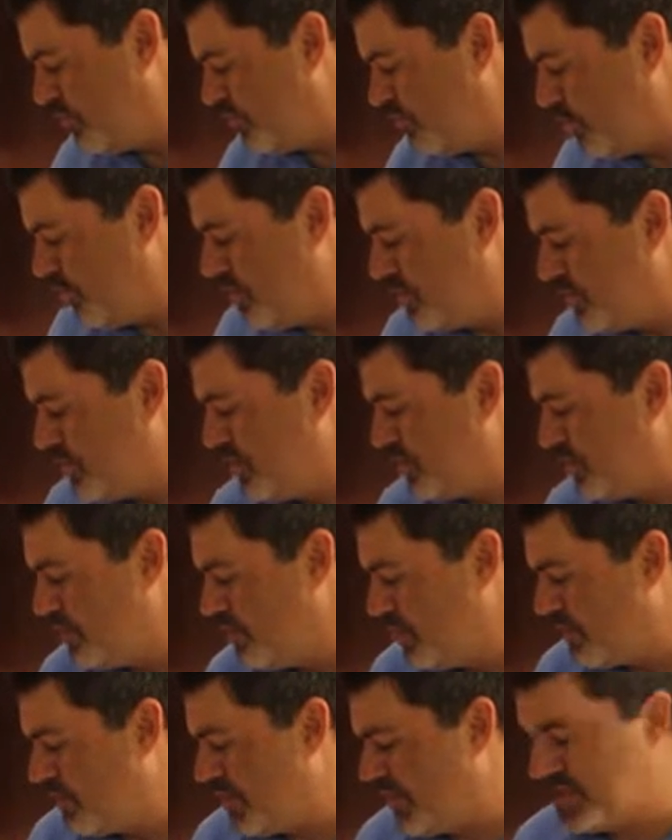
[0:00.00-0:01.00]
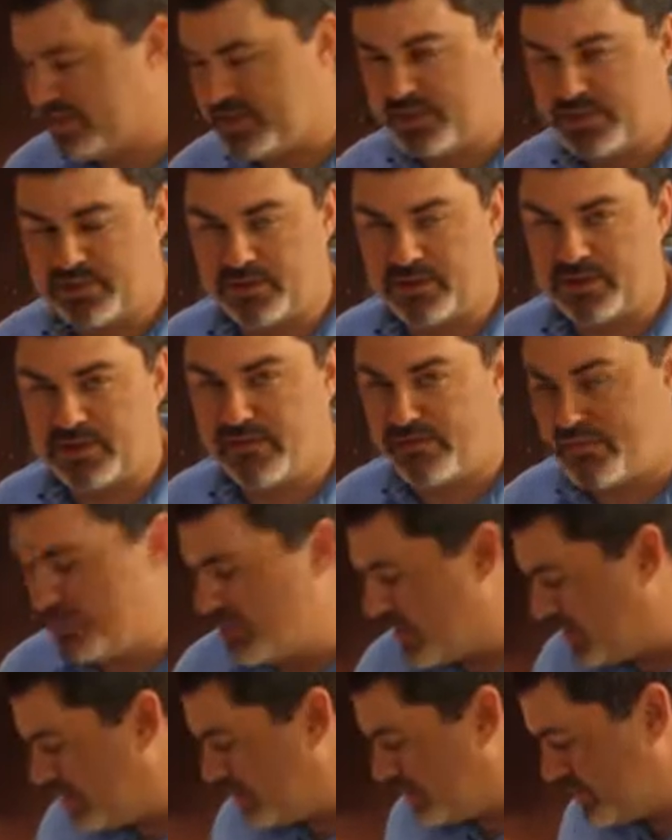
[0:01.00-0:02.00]
we usually do it about 6 or 7
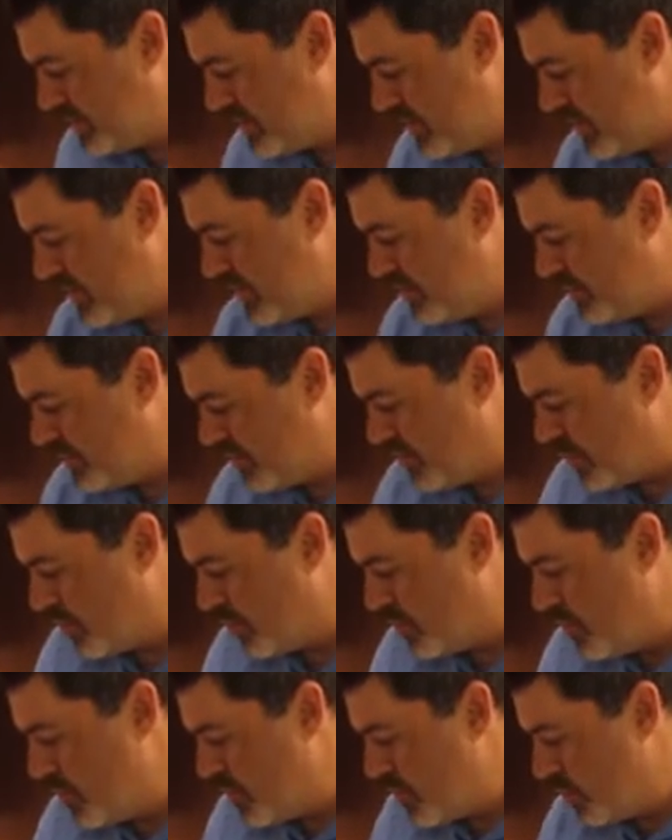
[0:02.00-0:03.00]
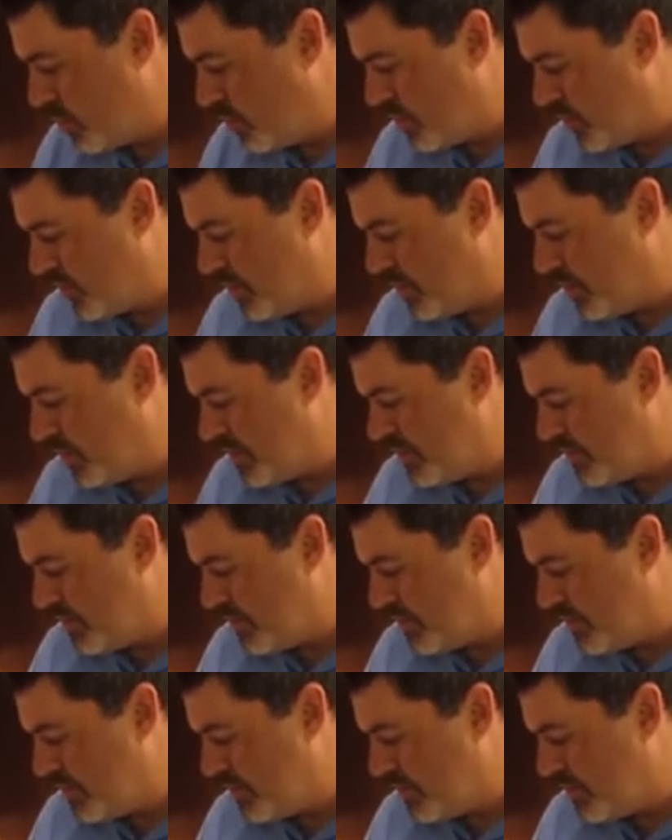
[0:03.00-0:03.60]
minutes. So we're going to,